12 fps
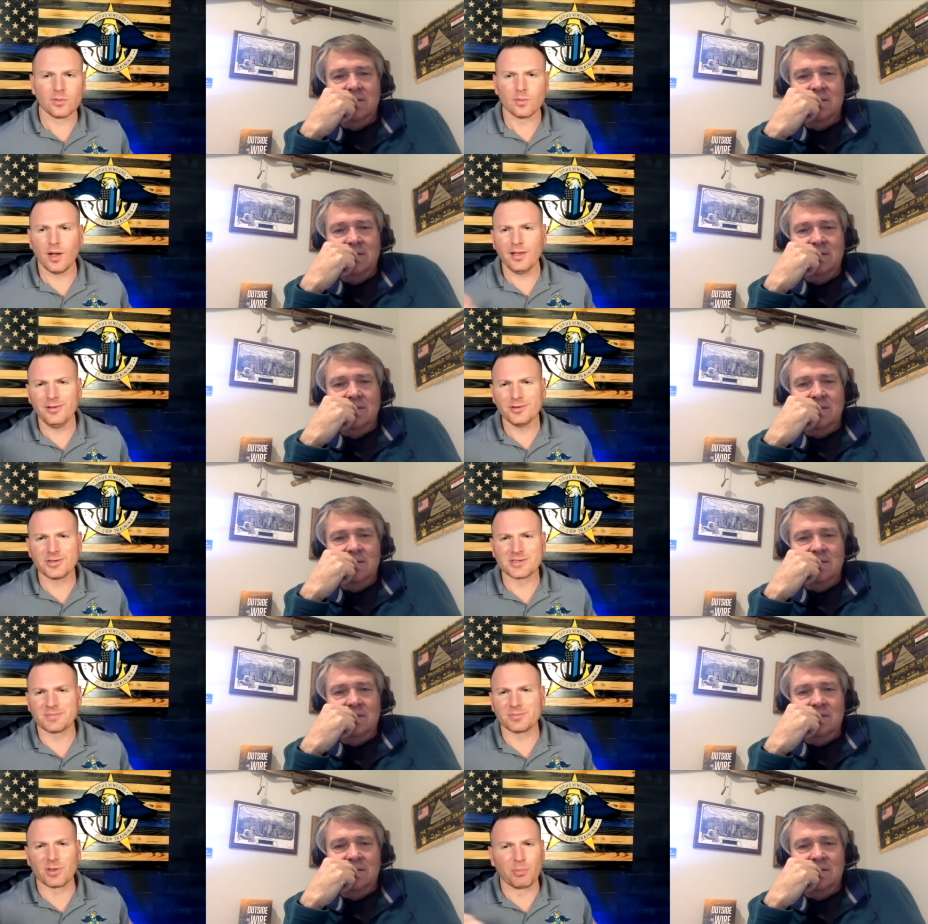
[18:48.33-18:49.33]
Speaker 1: Why don't you
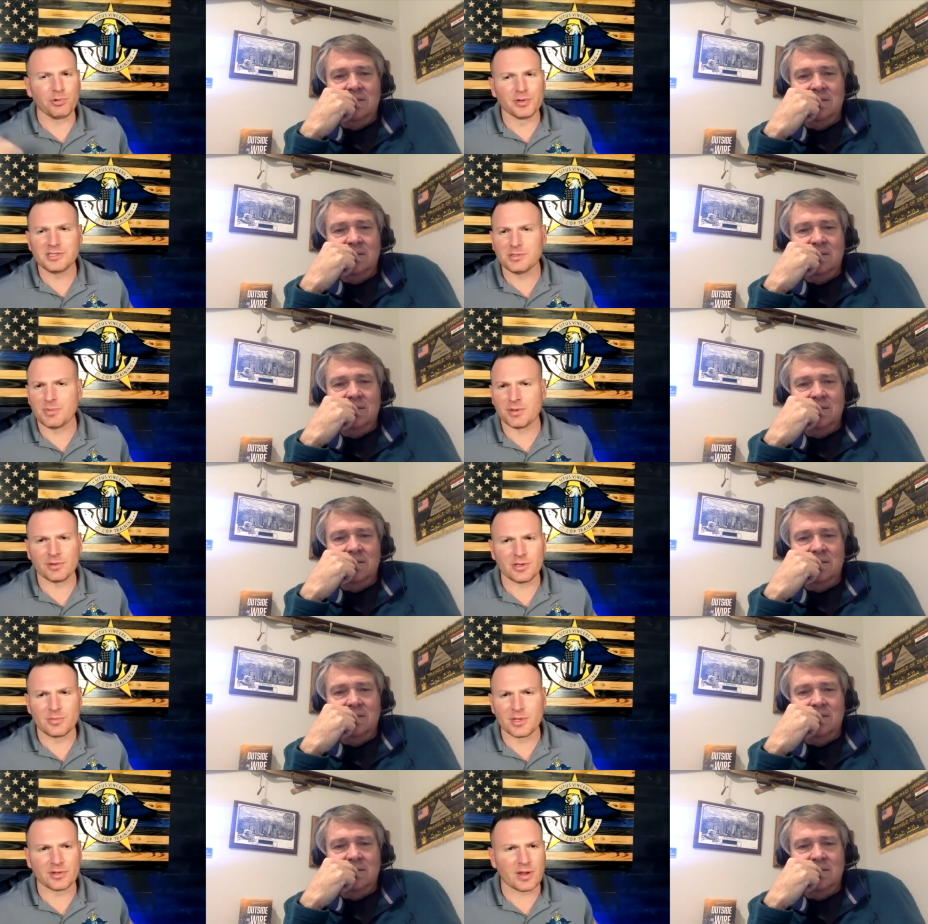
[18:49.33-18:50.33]
just deploy some
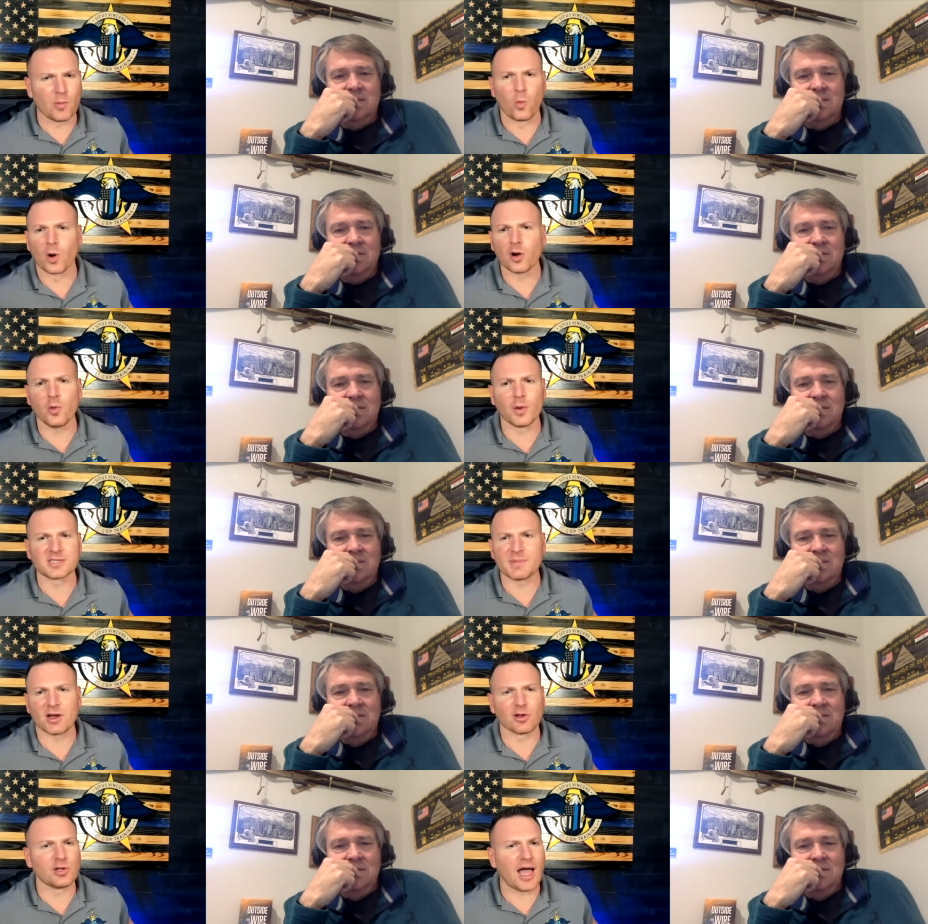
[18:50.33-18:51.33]
humility and work with us,
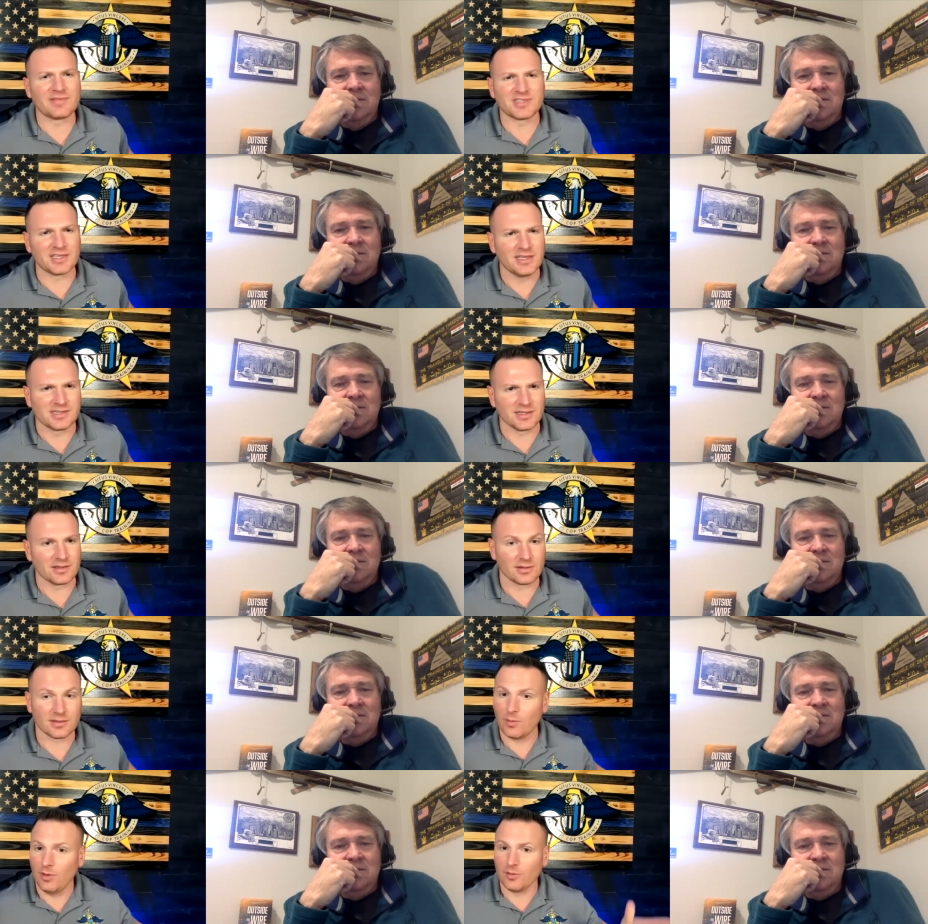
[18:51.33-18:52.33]
make our lives easy?
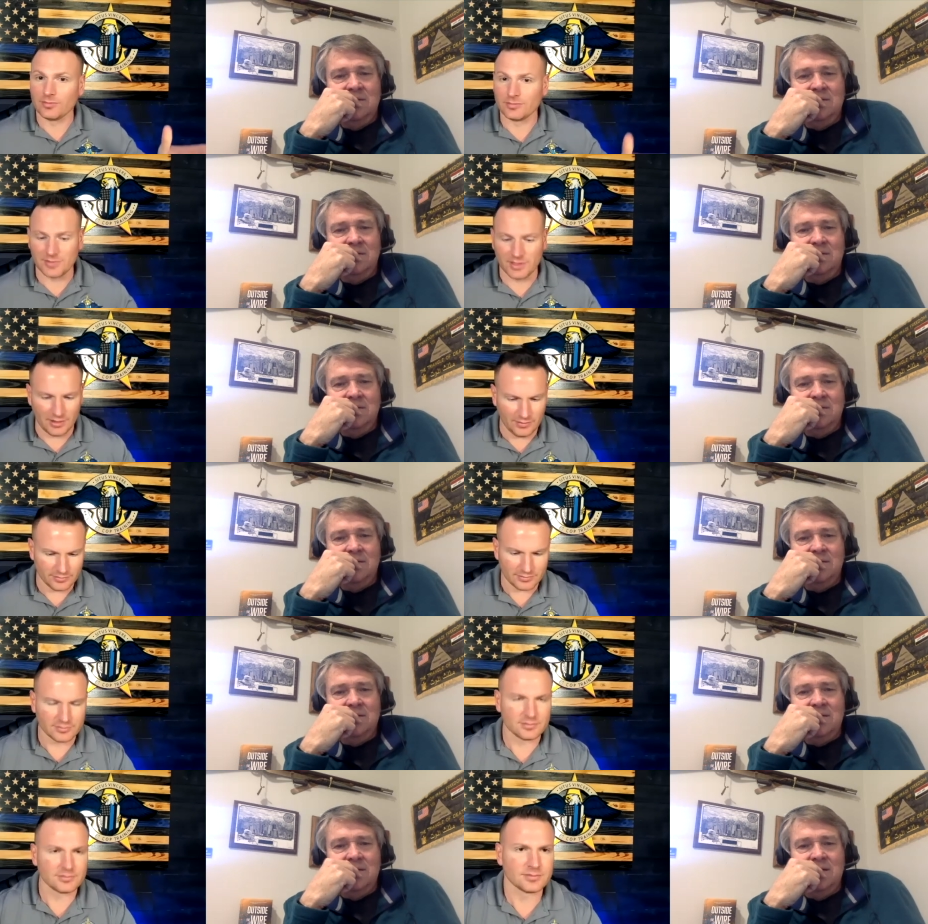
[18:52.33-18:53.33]
And they won't, you know?
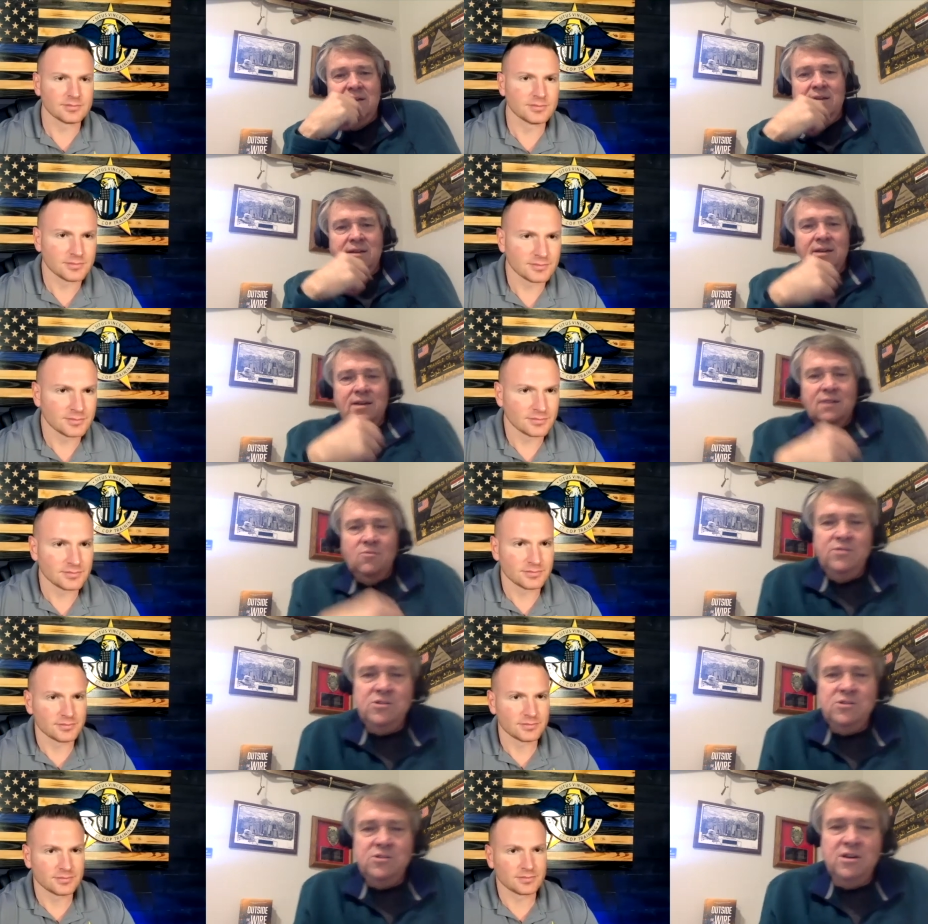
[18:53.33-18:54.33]
Speaker 2: Well, you
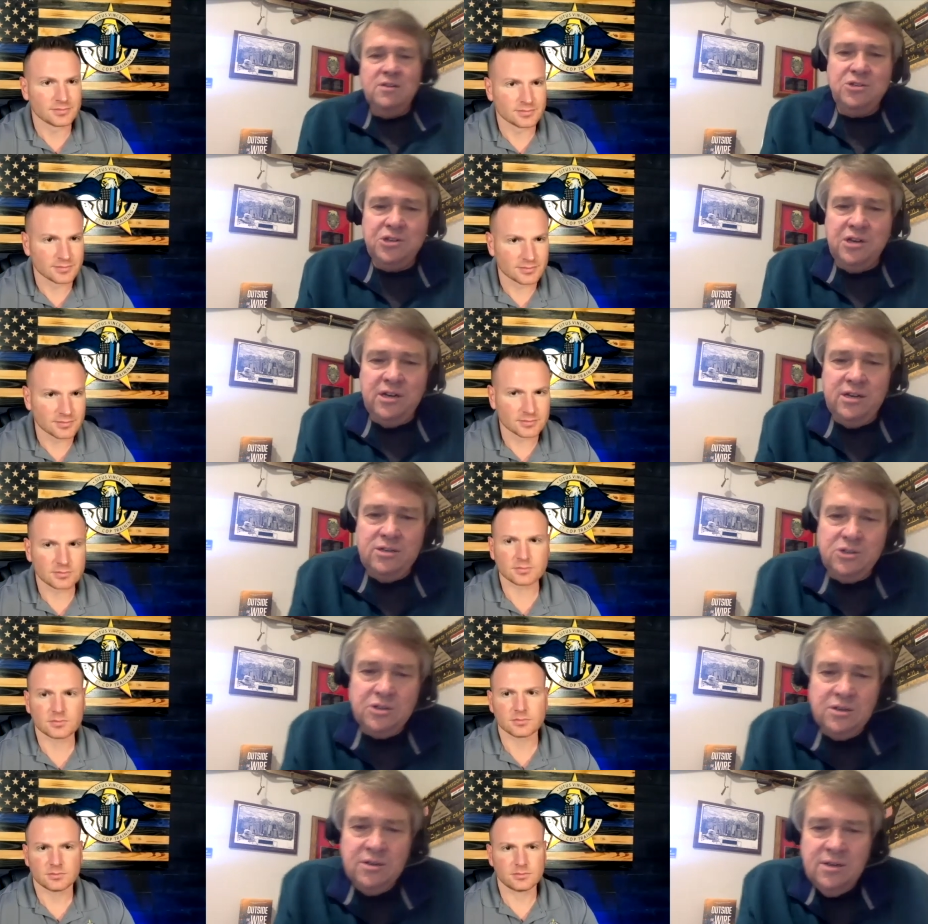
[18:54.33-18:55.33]
talk to a
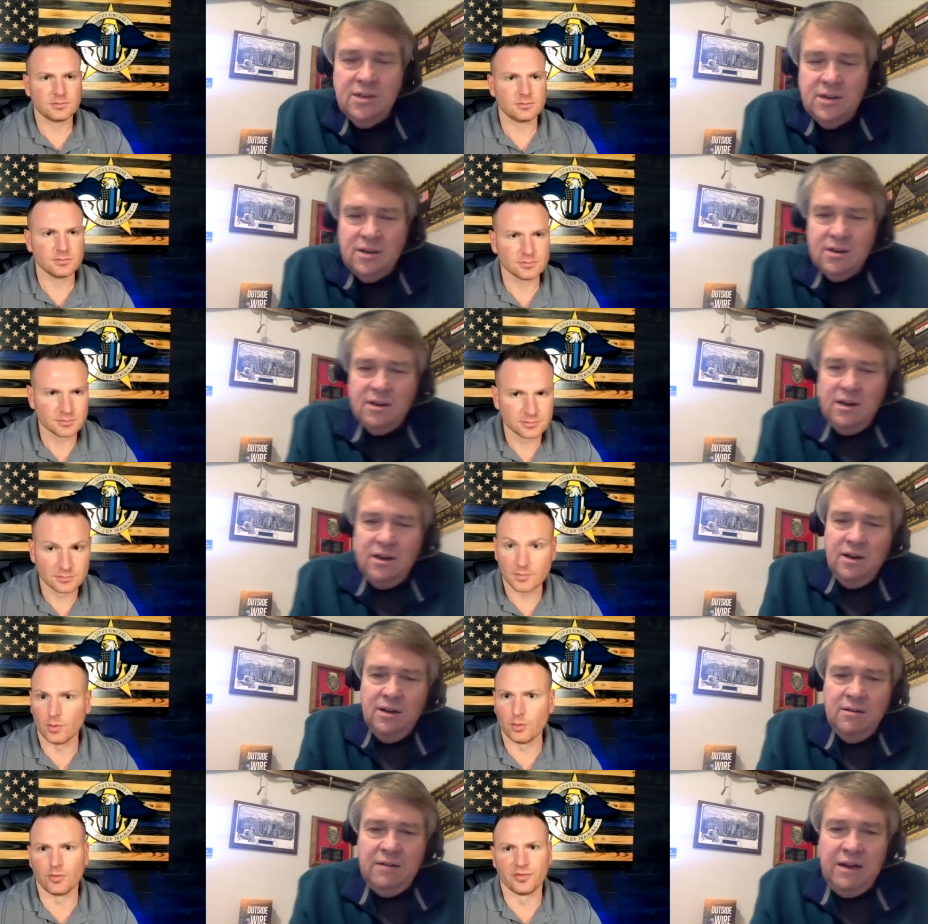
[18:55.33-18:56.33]
judge.
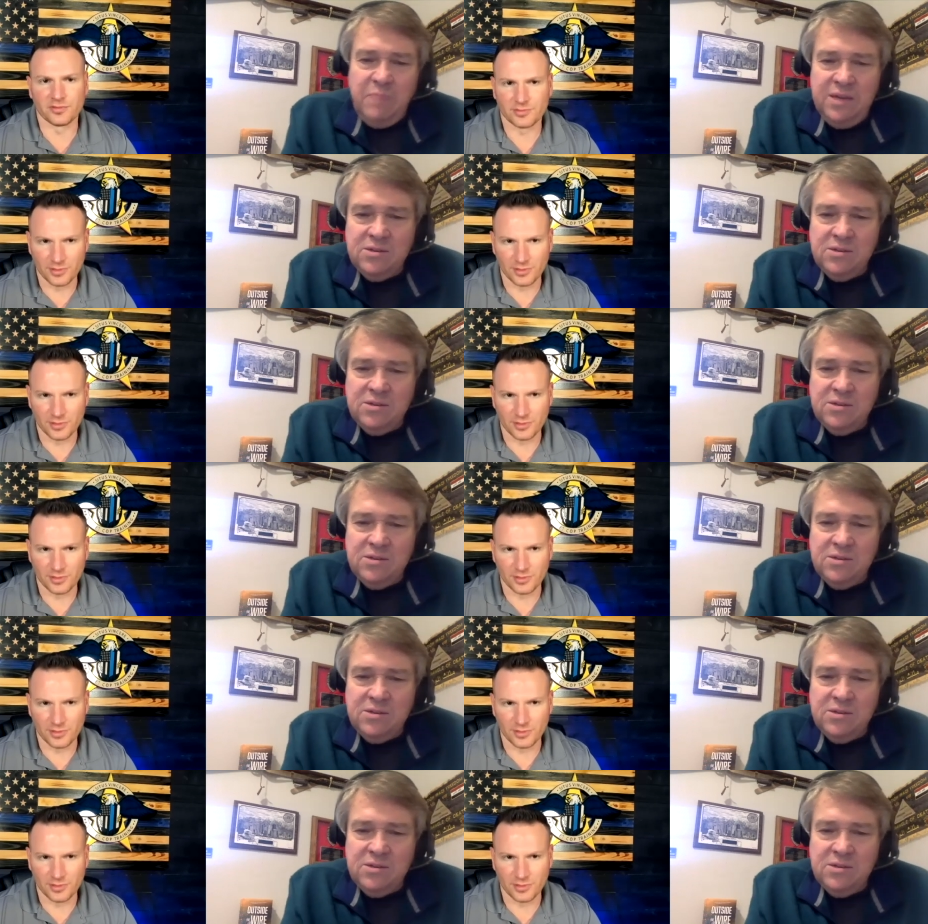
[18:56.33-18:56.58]
Uh, oh, I've been